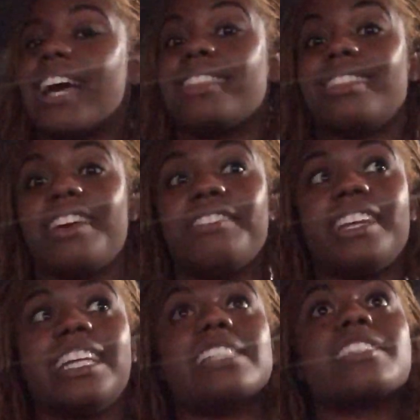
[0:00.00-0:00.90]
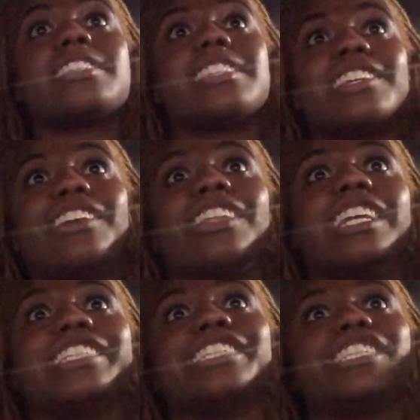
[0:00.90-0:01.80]
I love it. It's still
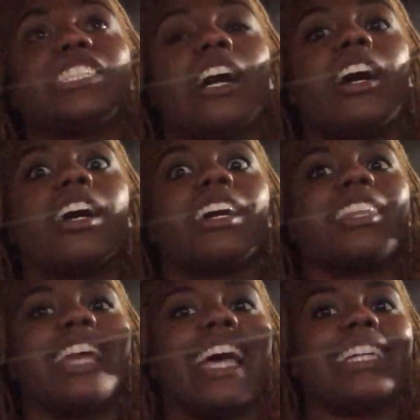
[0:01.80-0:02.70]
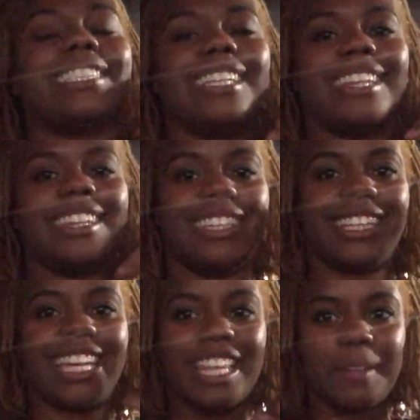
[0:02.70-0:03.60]
a shock, like, to look
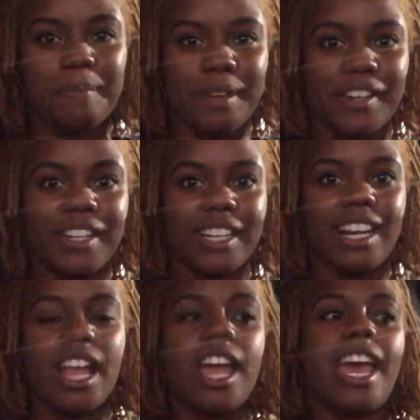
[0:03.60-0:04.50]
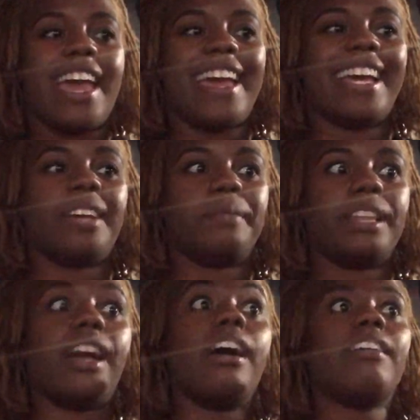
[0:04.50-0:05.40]
in the mirror and be
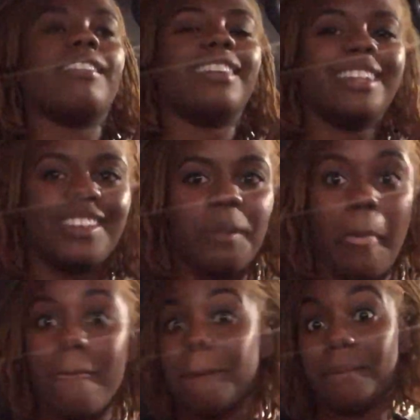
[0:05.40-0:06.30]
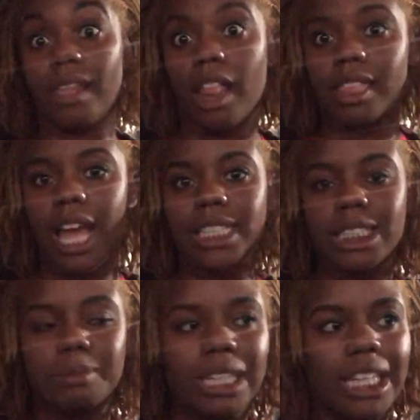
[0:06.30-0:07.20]
like, oh,
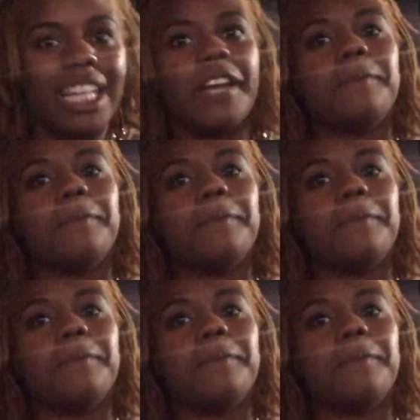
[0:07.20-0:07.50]
that's me.